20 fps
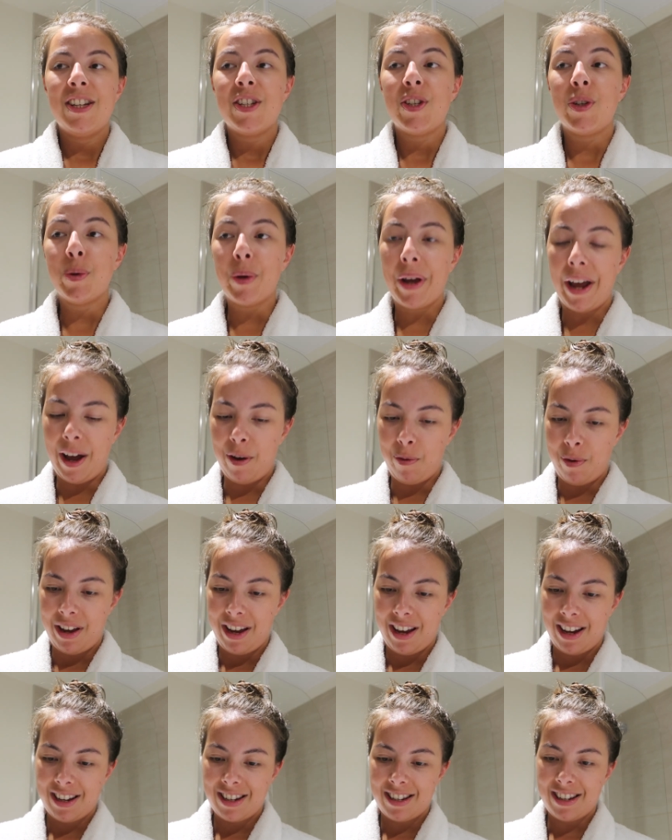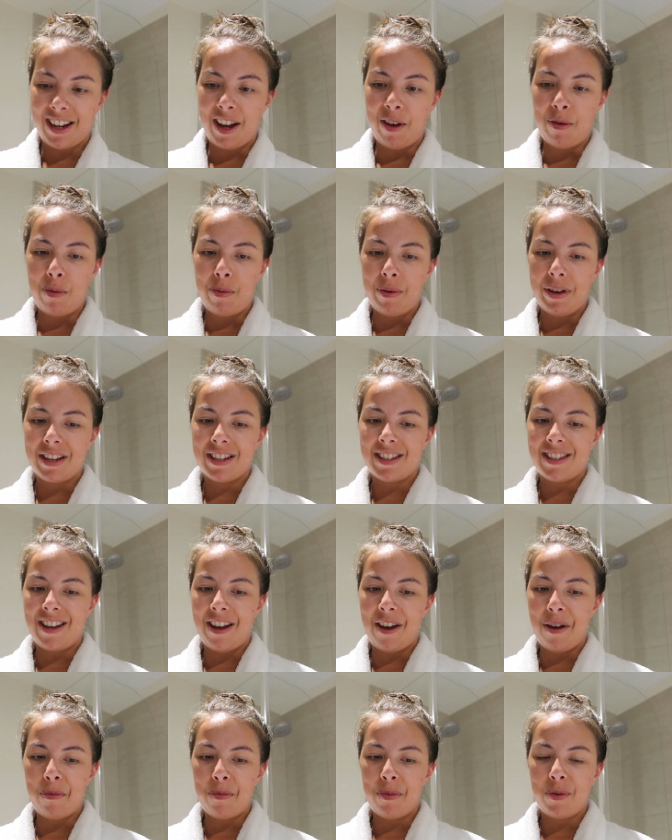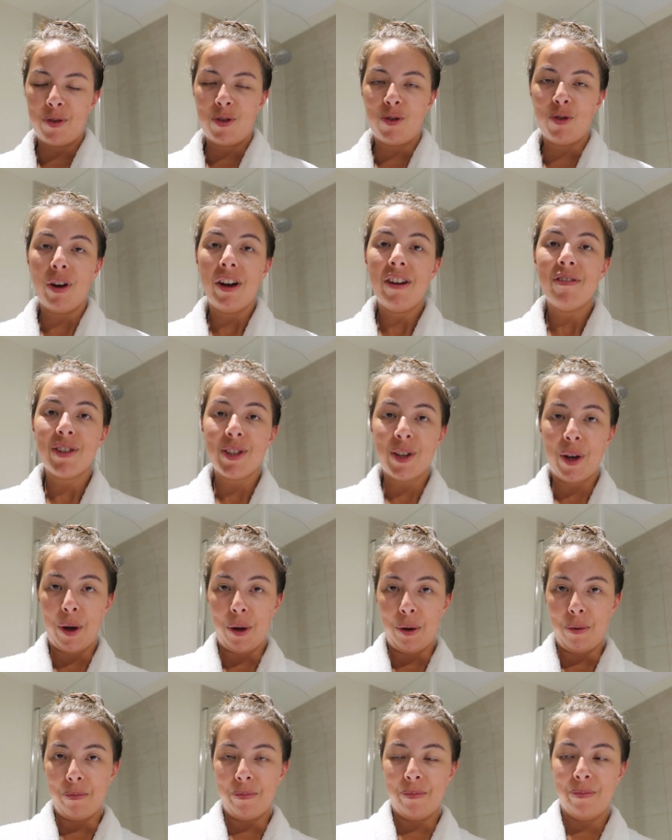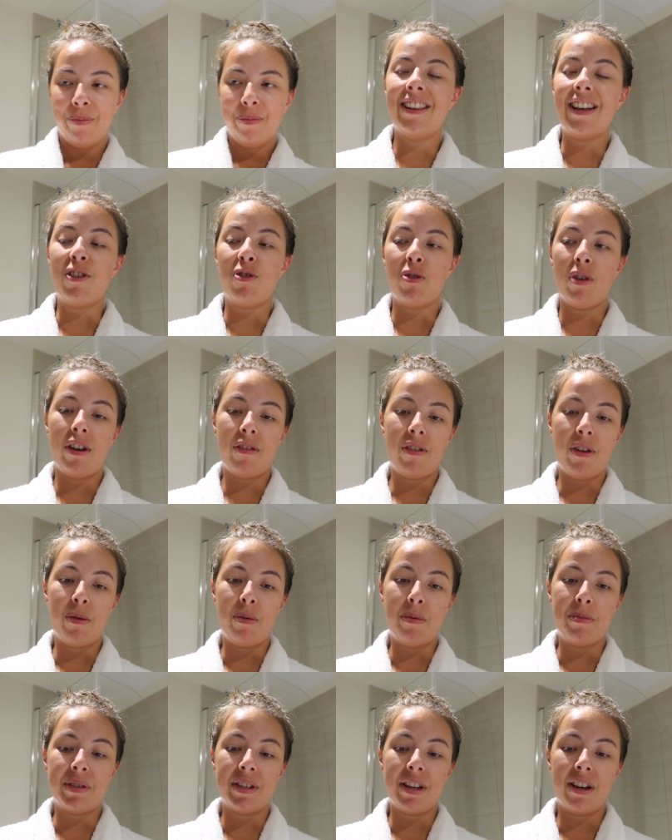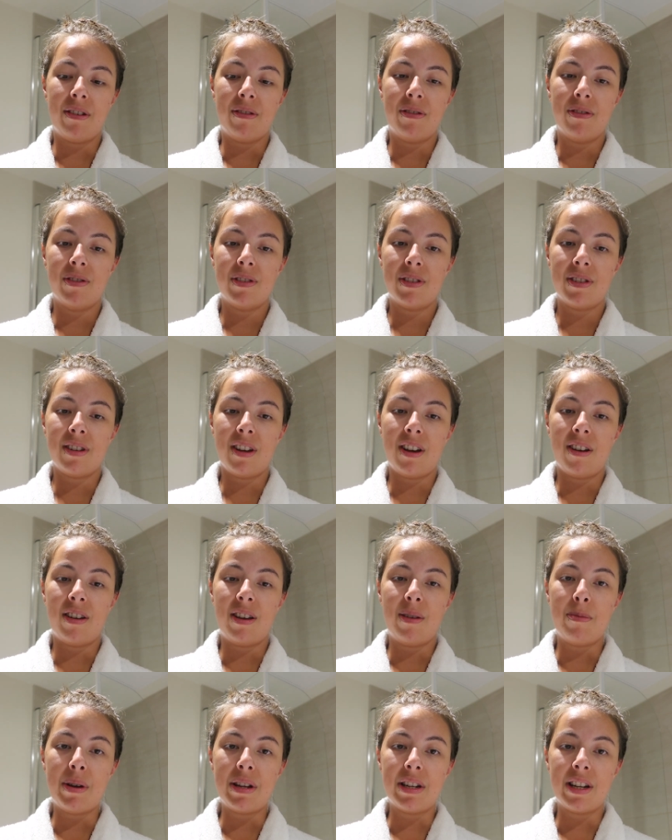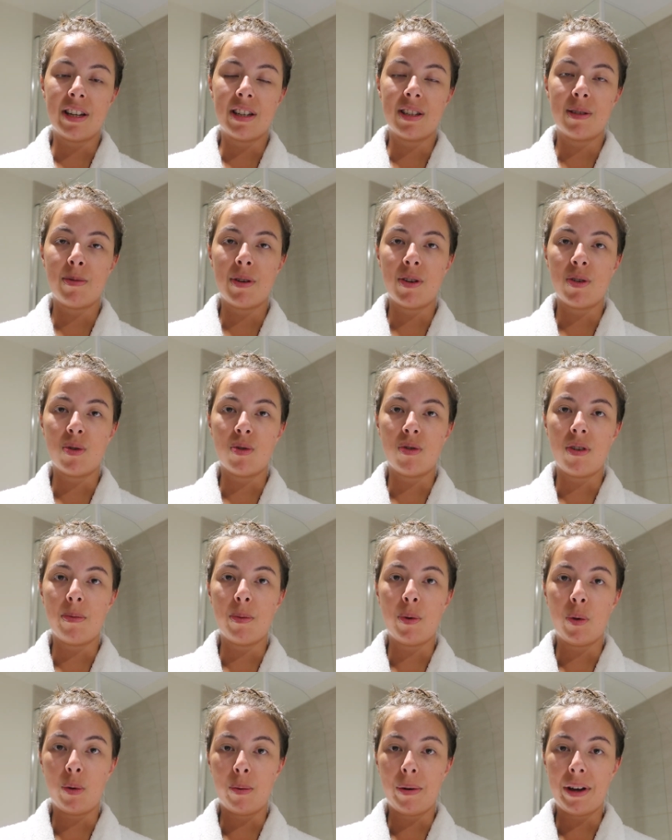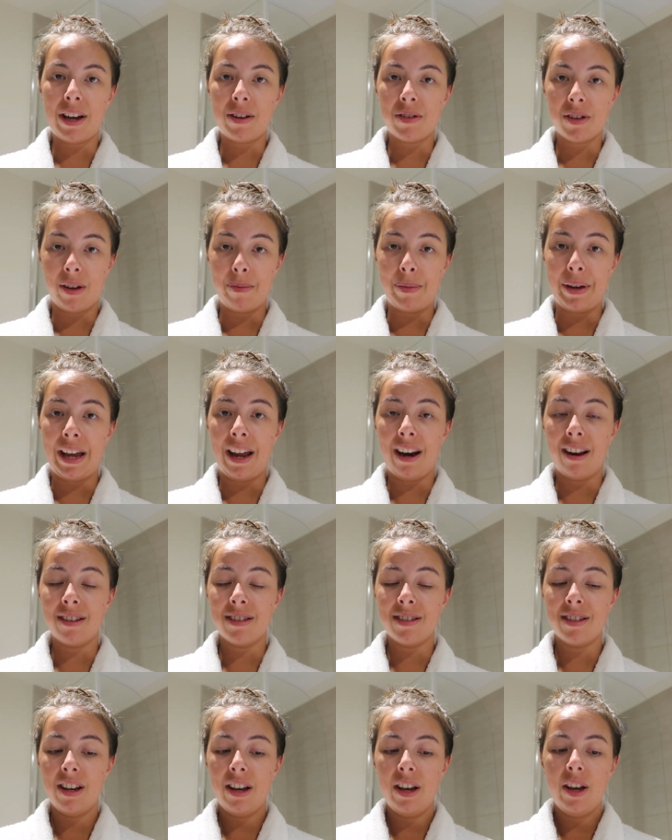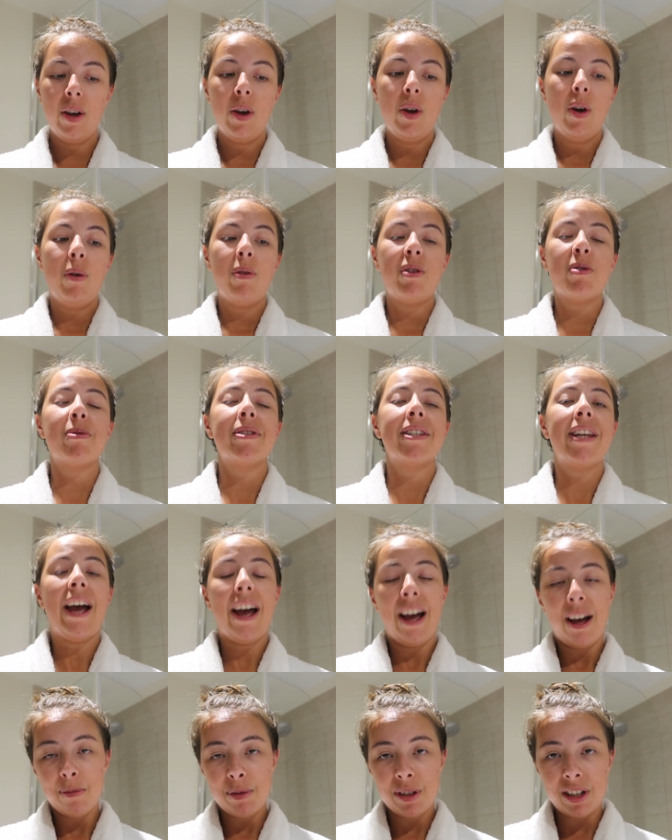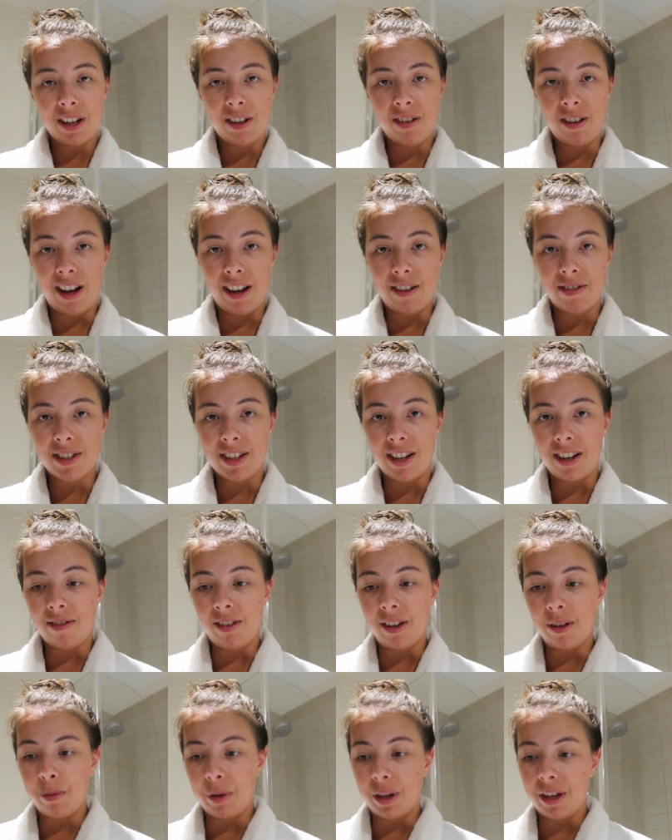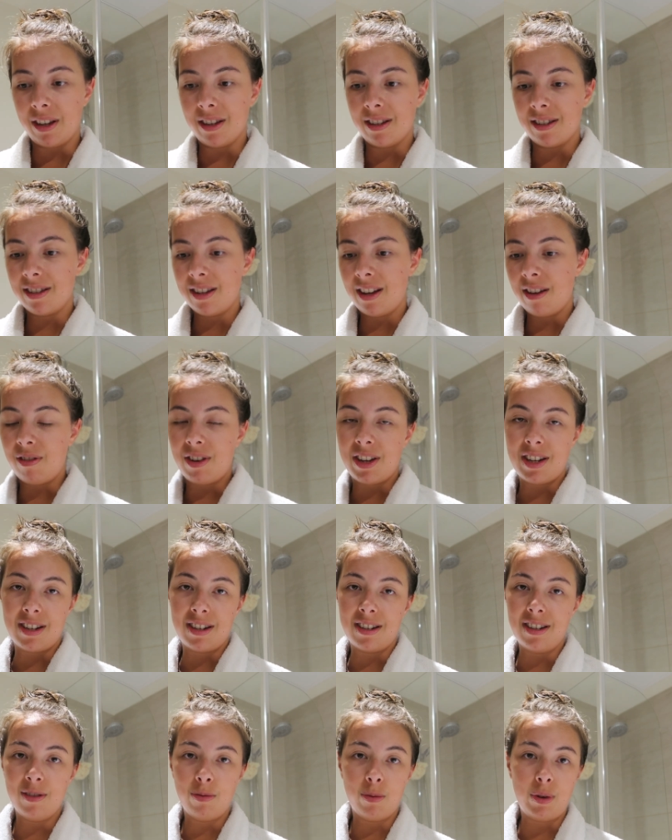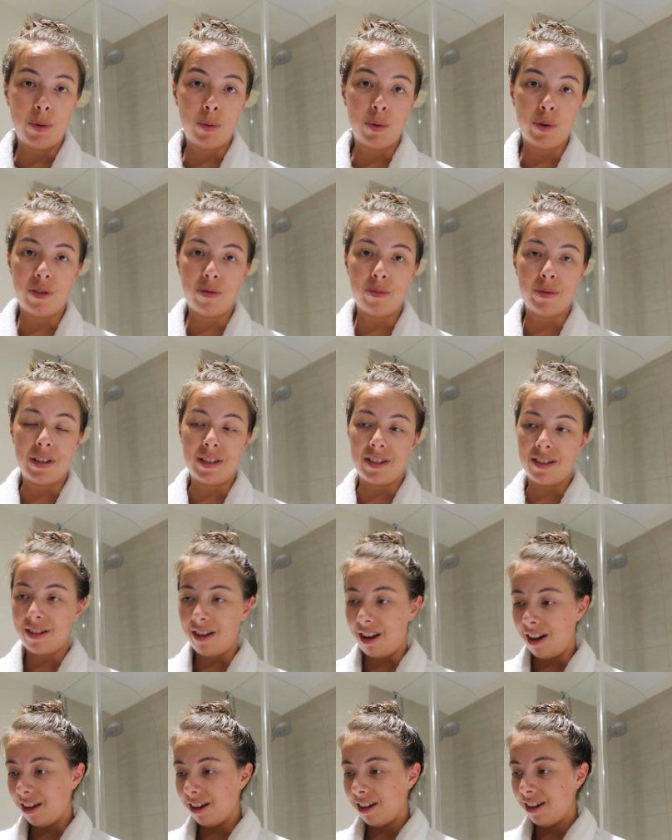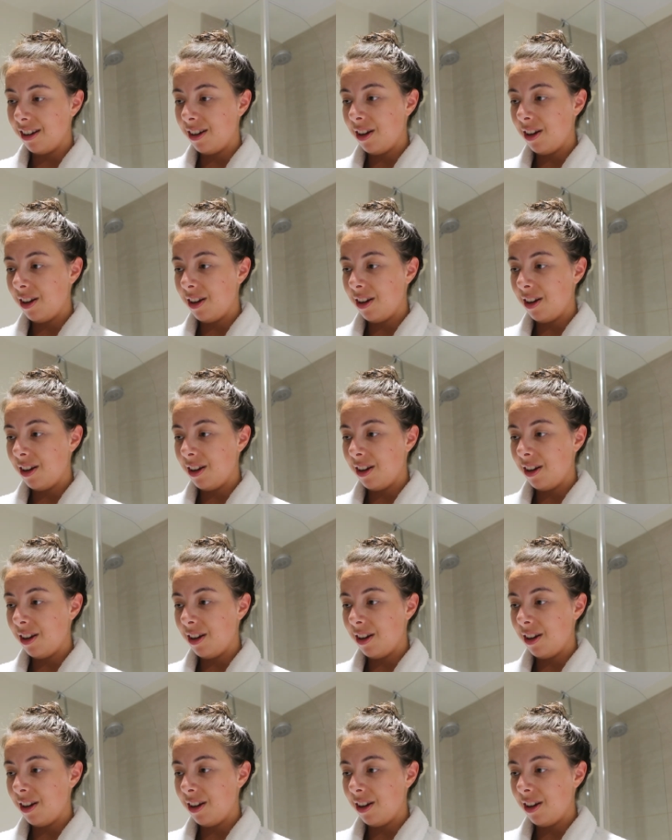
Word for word: to Gatwick to come and pick us up, drive us home, then drive home himself. So he made like a special trip all the way out to come and get us which was an absolute lifesaver because if he didn't, we would have been stuck.